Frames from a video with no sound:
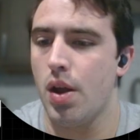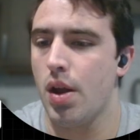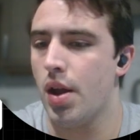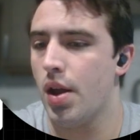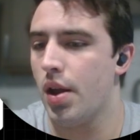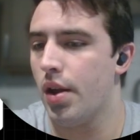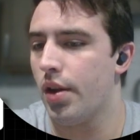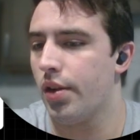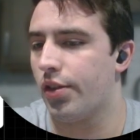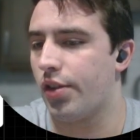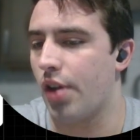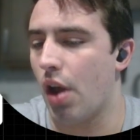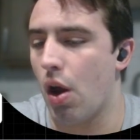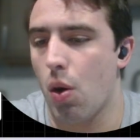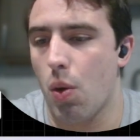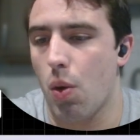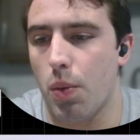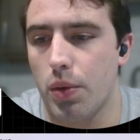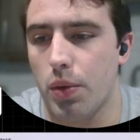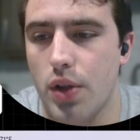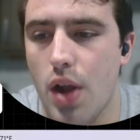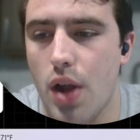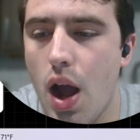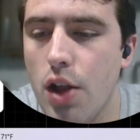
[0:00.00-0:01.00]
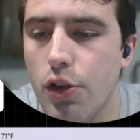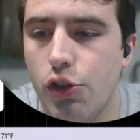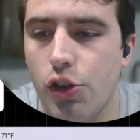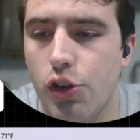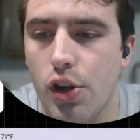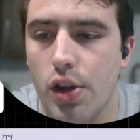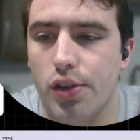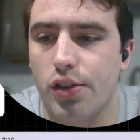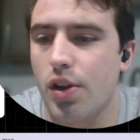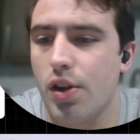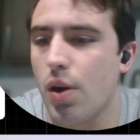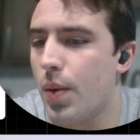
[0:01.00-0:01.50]
So, not
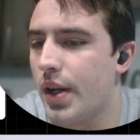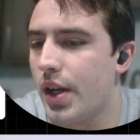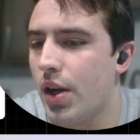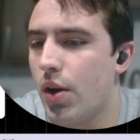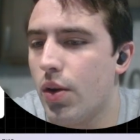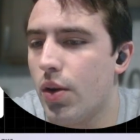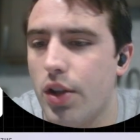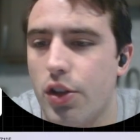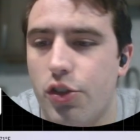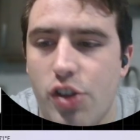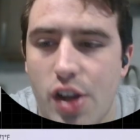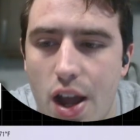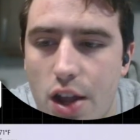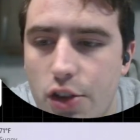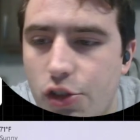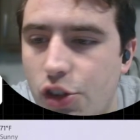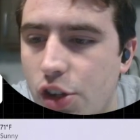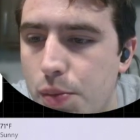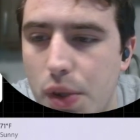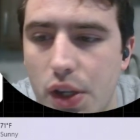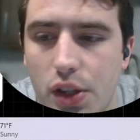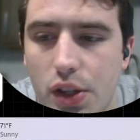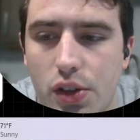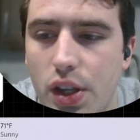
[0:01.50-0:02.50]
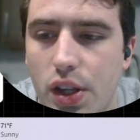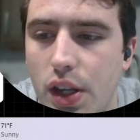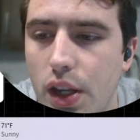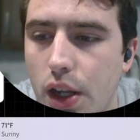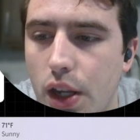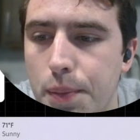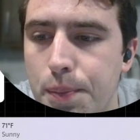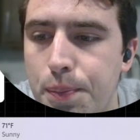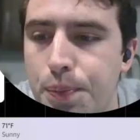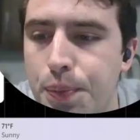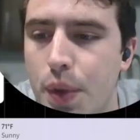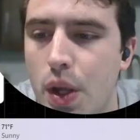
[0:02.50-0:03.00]
just going on to
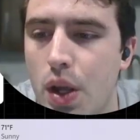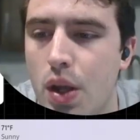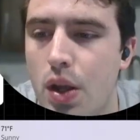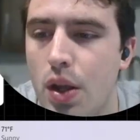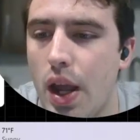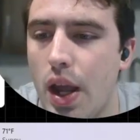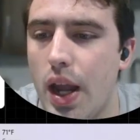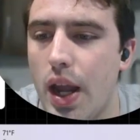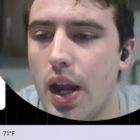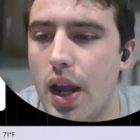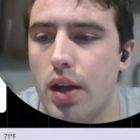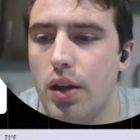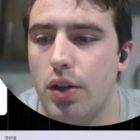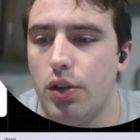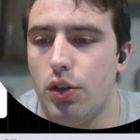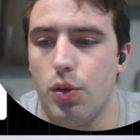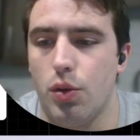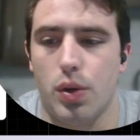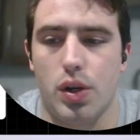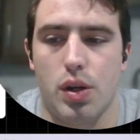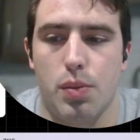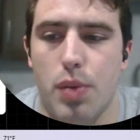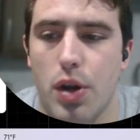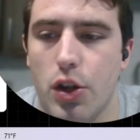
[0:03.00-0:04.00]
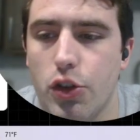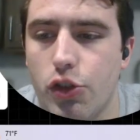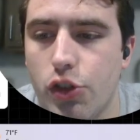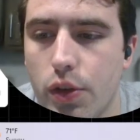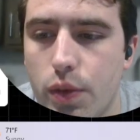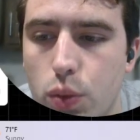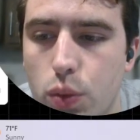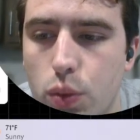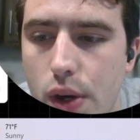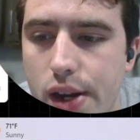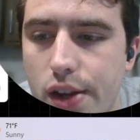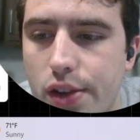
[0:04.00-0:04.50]
ChatGPT and doing a bunch of
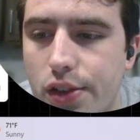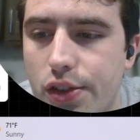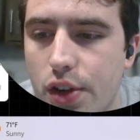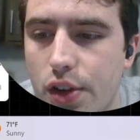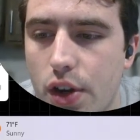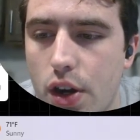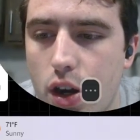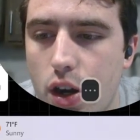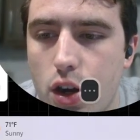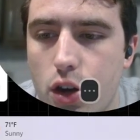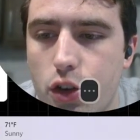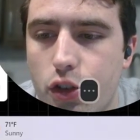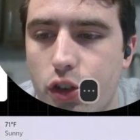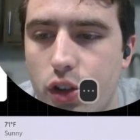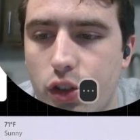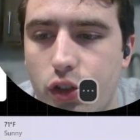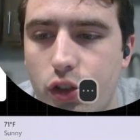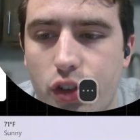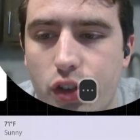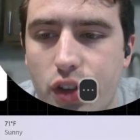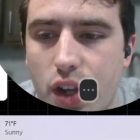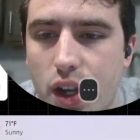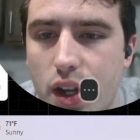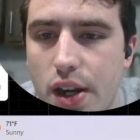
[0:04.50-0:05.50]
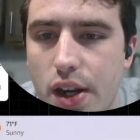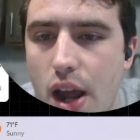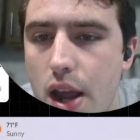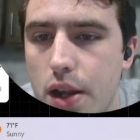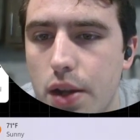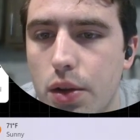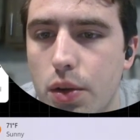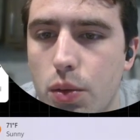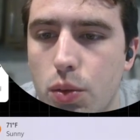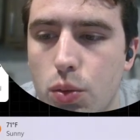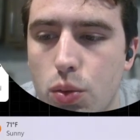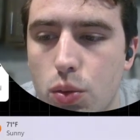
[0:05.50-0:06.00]
research and just saying,
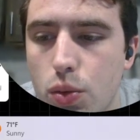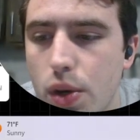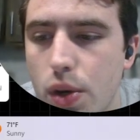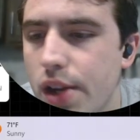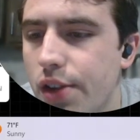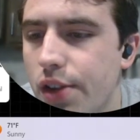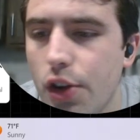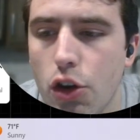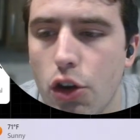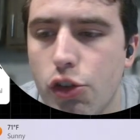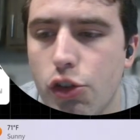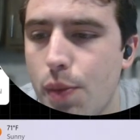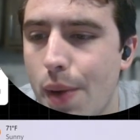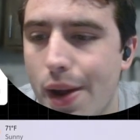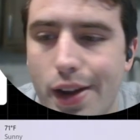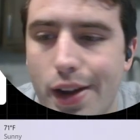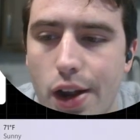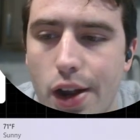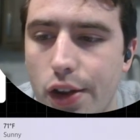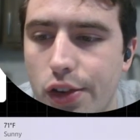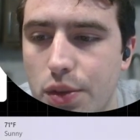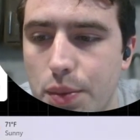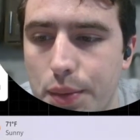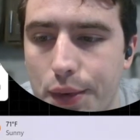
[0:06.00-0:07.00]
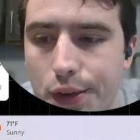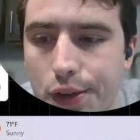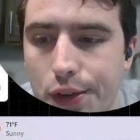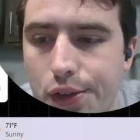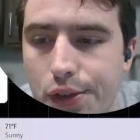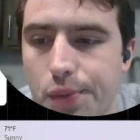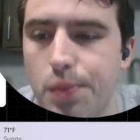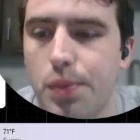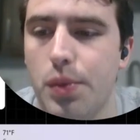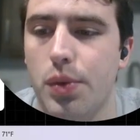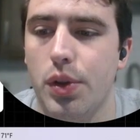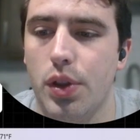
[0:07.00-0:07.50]
hey, research my
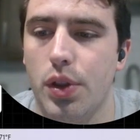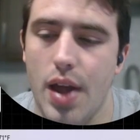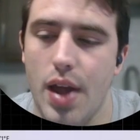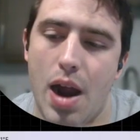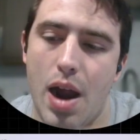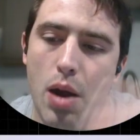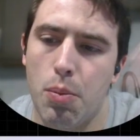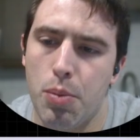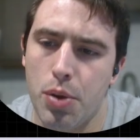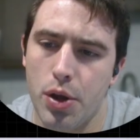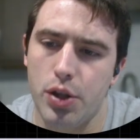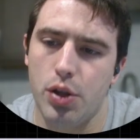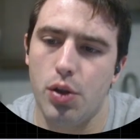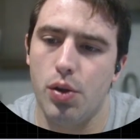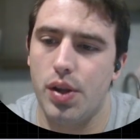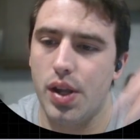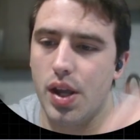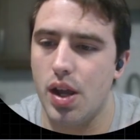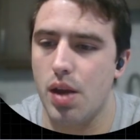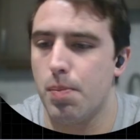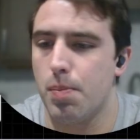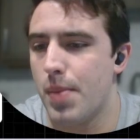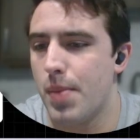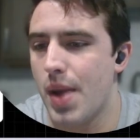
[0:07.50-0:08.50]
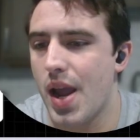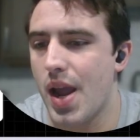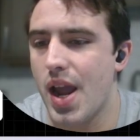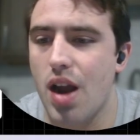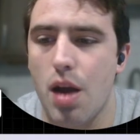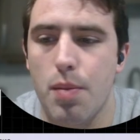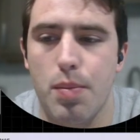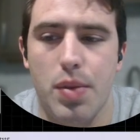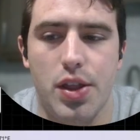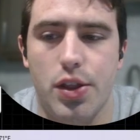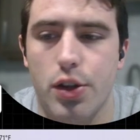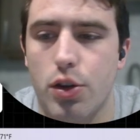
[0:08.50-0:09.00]
customers. The output you get may
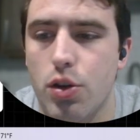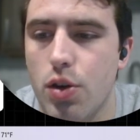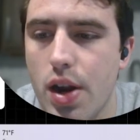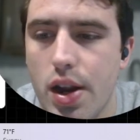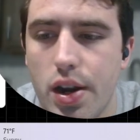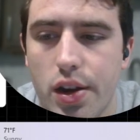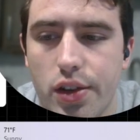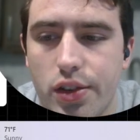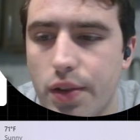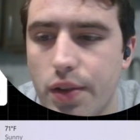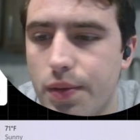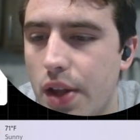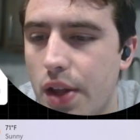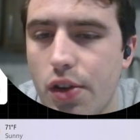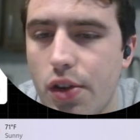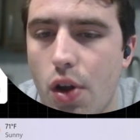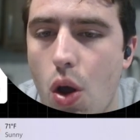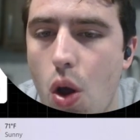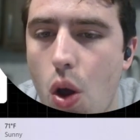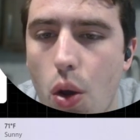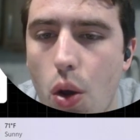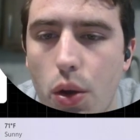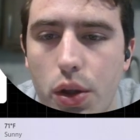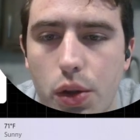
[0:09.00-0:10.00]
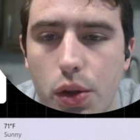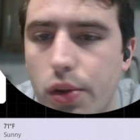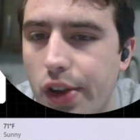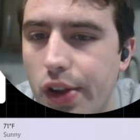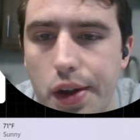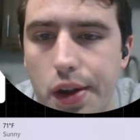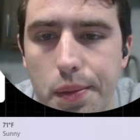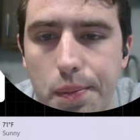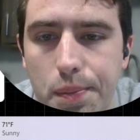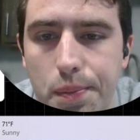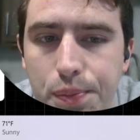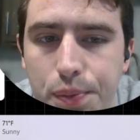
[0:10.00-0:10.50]
not be the greatest if that's all you say.